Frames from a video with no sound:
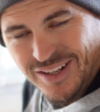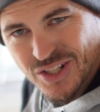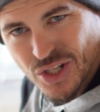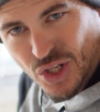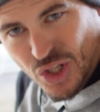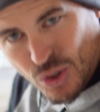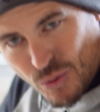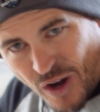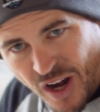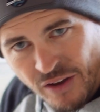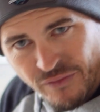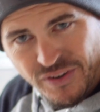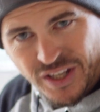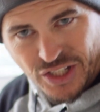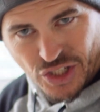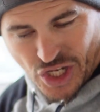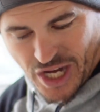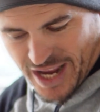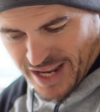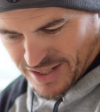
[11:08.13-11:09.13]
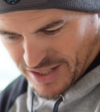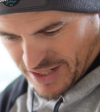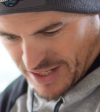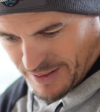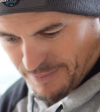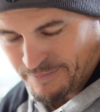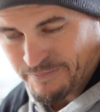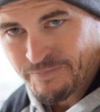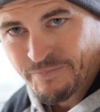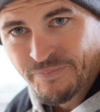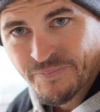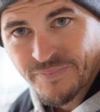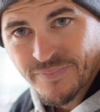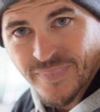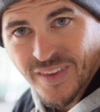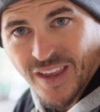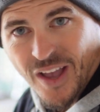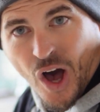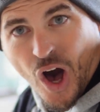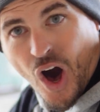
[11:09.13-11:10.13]
to the Crown Vic chassis,
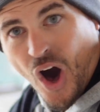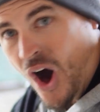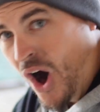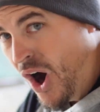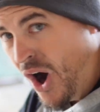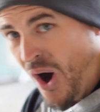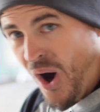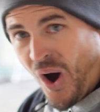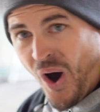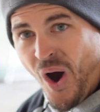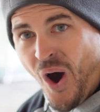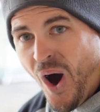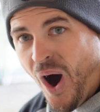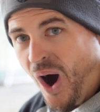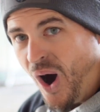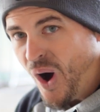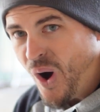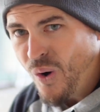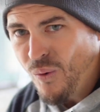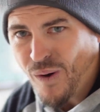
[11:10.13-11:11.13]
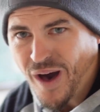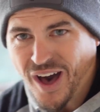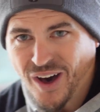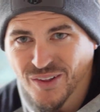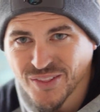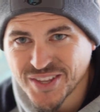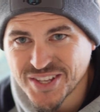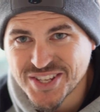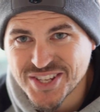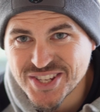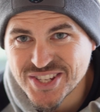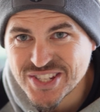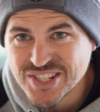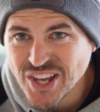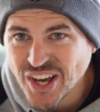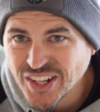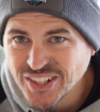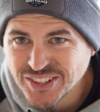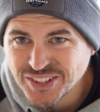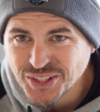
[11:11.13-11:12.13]
all while the
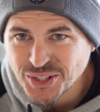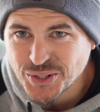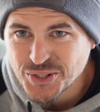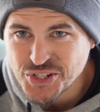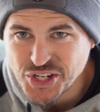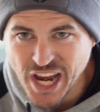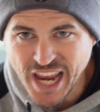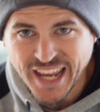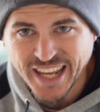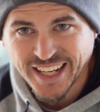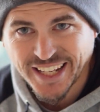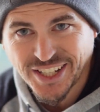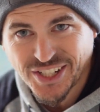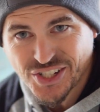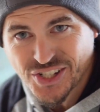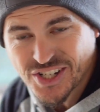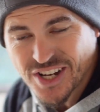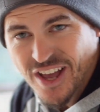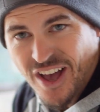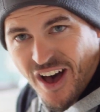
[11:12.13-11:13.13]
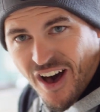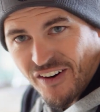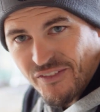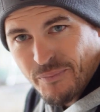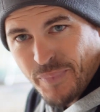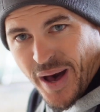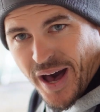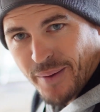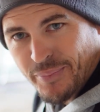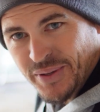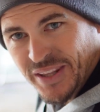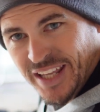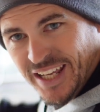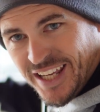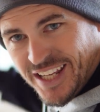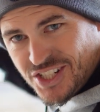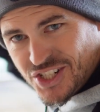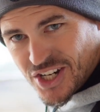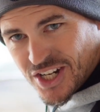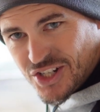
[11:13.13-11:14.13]
sudden little change of popping the
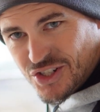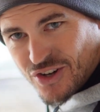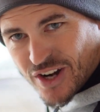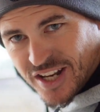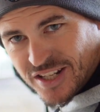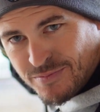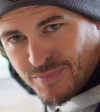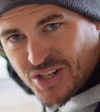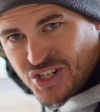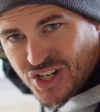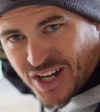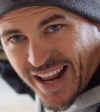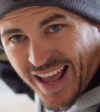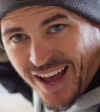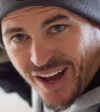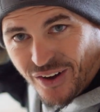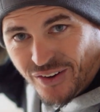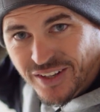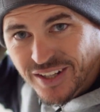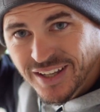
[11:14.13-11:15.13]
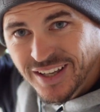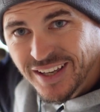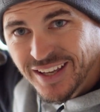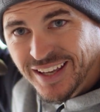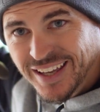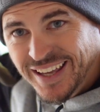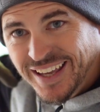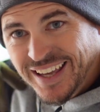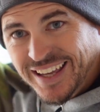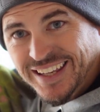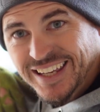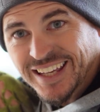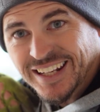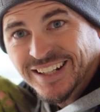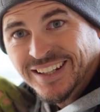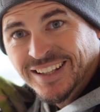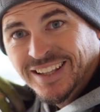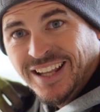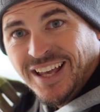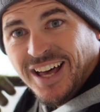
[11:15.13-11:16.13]
engine and transmission out,
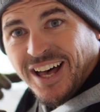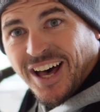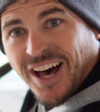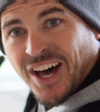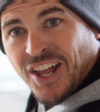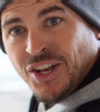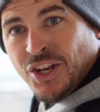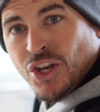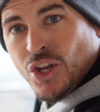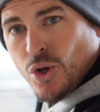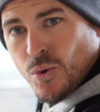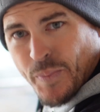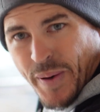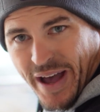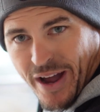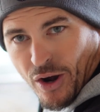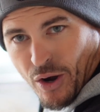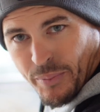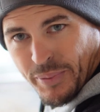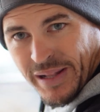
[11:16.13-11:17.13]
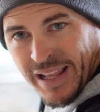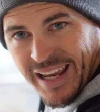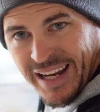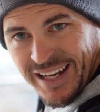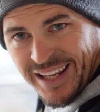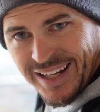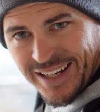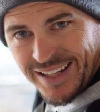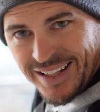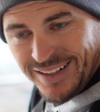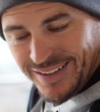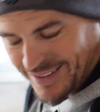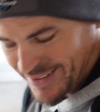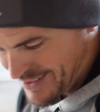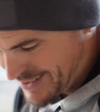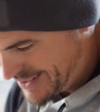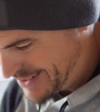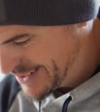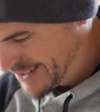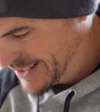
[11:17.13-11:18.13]
getting a new power plant in it,
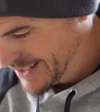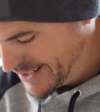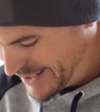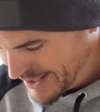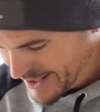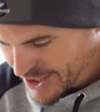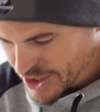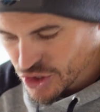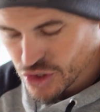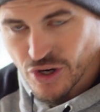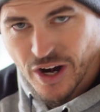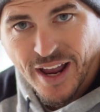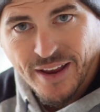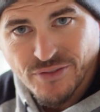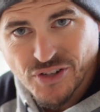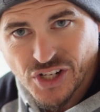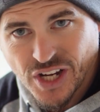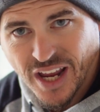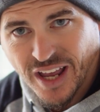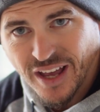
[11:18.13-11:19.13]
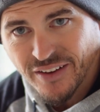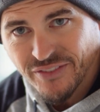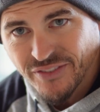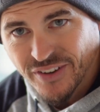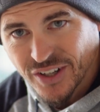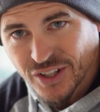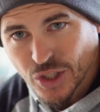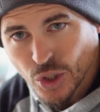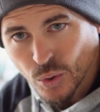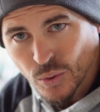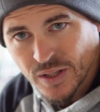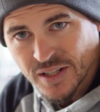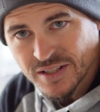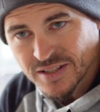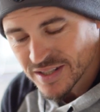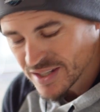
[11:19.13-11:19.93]
drive shaft, cooling